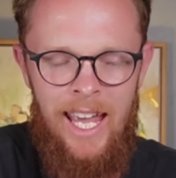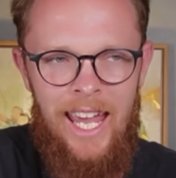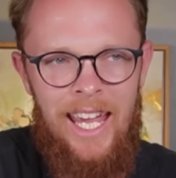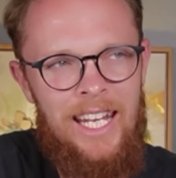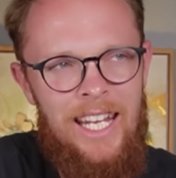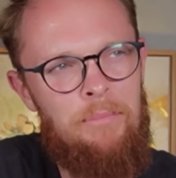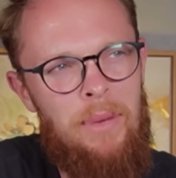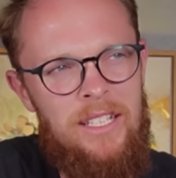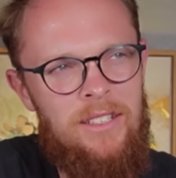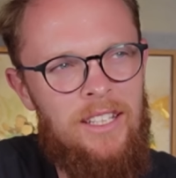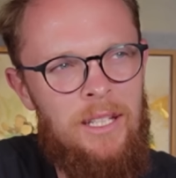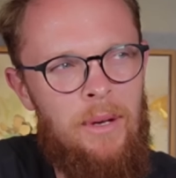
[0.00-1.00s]
And he
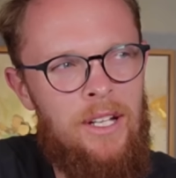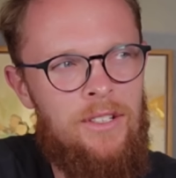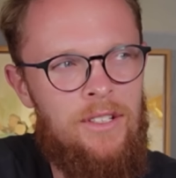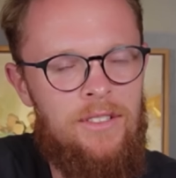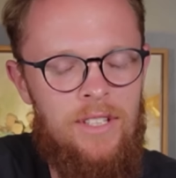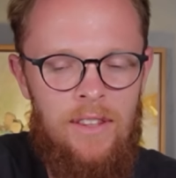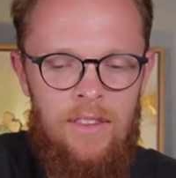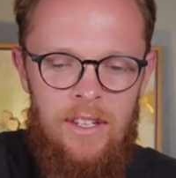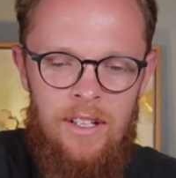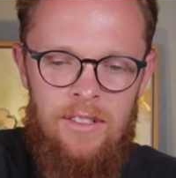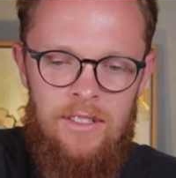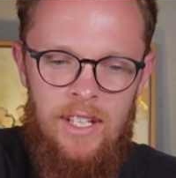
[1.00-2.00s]
basically mentions and
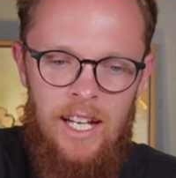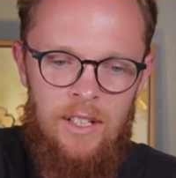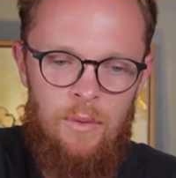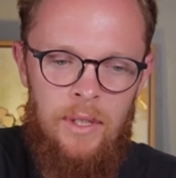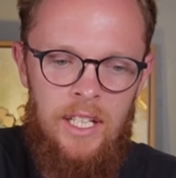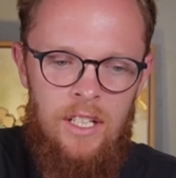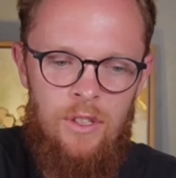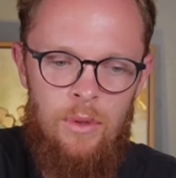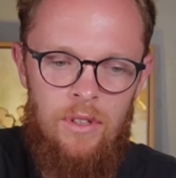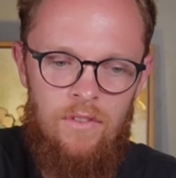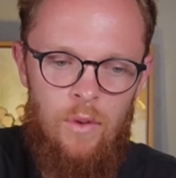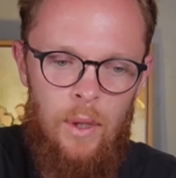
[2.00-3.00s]
thinks that we need
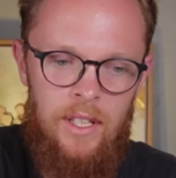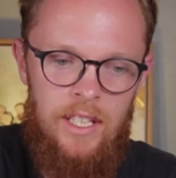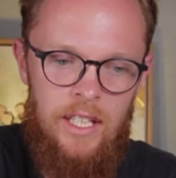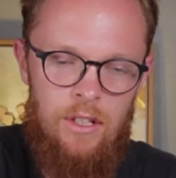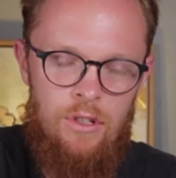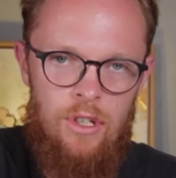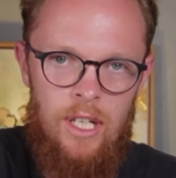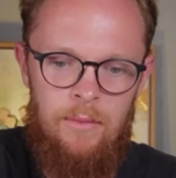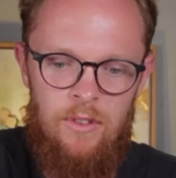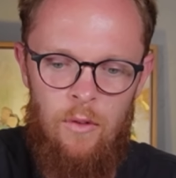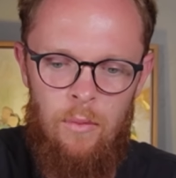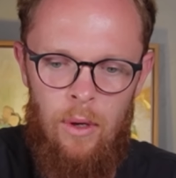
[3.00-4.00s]
to avoid the
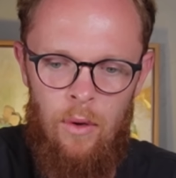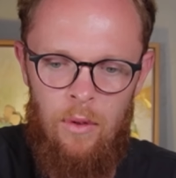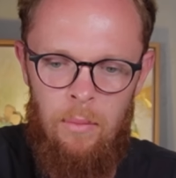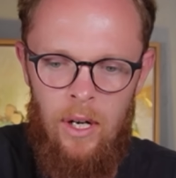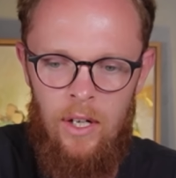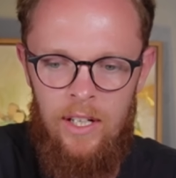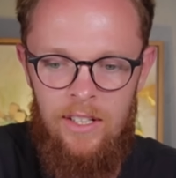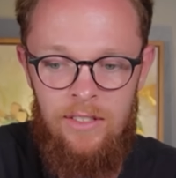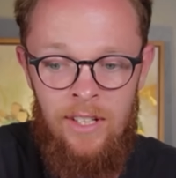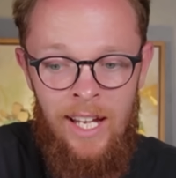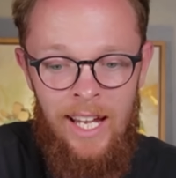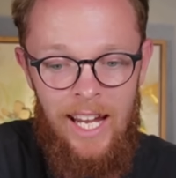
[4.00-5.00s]
extremes of both parties.